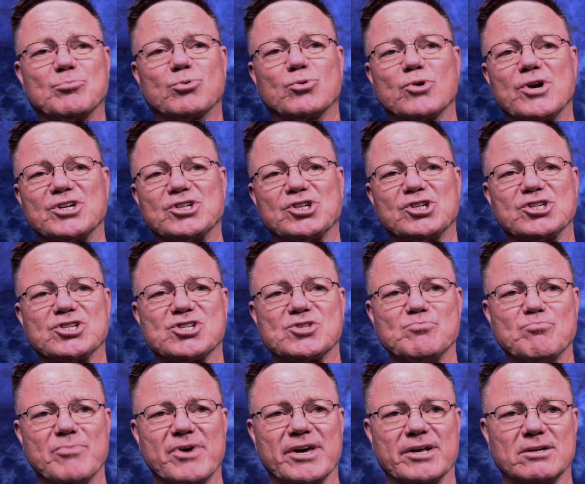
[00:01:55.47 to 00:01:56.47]
precious
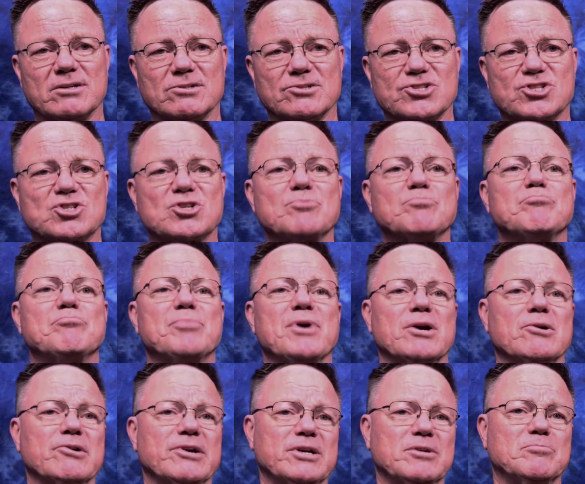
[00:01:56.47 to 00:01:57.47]
metals
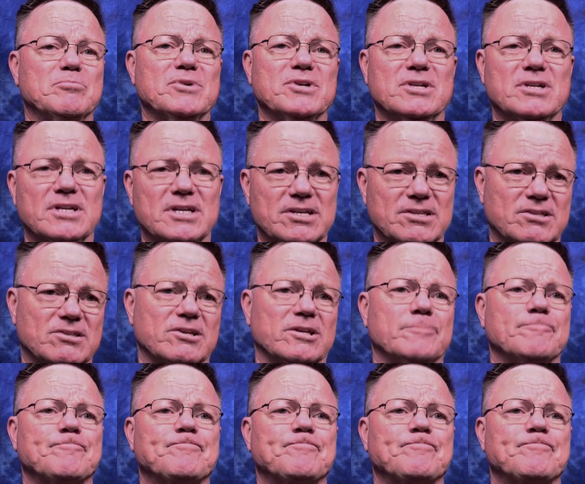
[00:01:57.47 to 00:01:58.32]
buried beneath it.